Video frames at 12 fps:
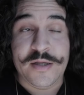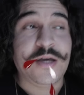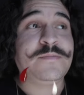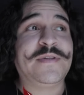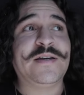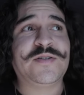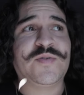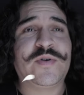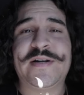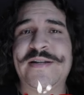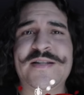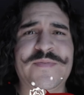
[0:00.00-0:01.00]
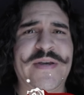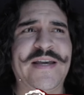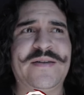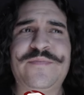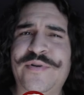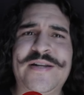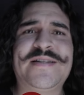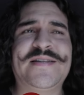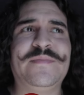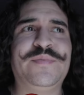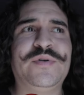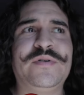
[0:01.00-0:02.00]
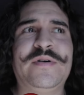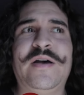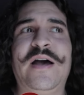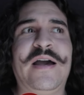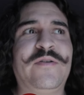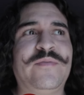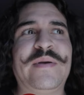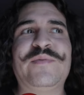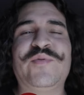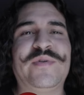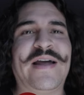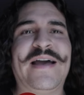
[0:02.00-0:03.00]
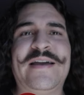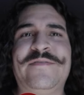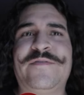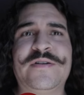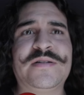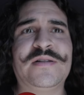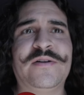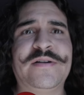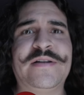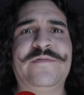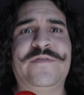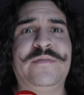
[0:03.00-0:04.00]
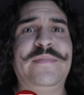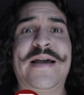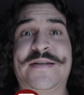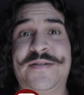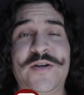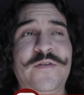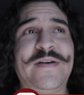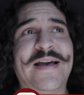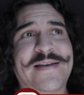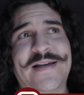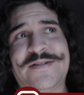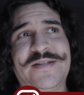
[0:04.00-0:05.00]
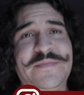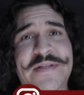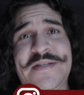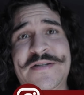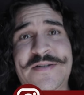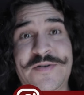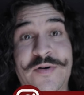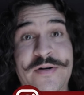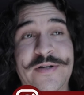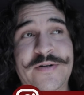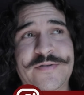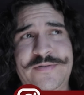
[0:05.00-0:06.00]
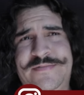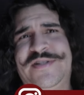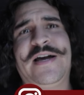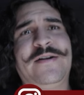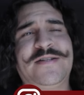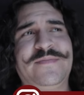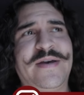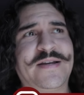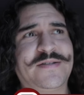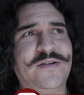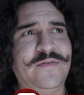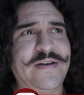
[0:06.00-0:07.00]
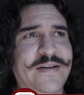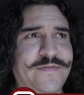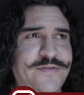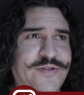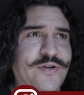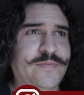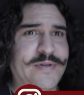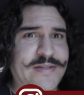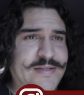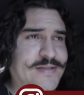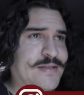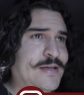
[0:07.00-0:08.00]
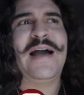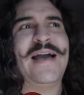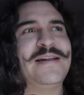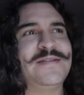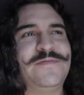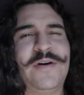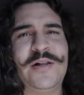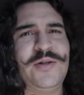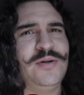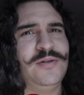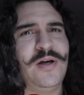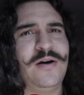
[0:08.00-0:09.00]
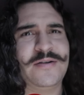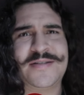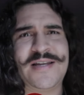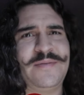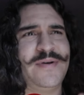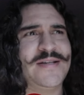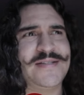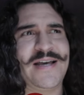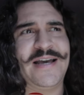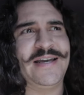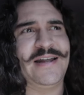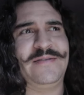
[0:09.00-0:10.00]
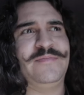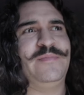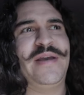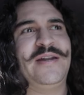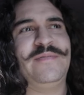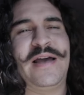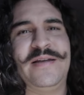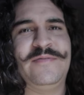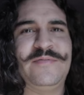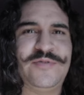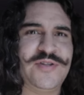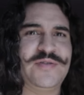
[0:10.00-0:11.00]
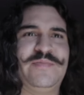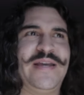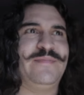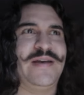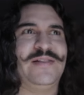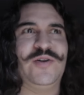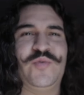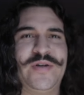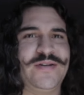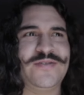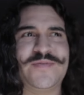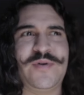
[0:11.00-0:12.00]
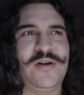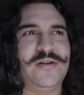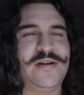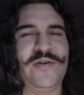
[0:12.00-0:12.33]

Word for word: Yep, that's what it is, man. Pretty simple. I remember when I first learned it from Max Novak, actually made the tutorial. Shout out to Max Novak for showing me this. I had to follow along side by side. I just made my little window smaller.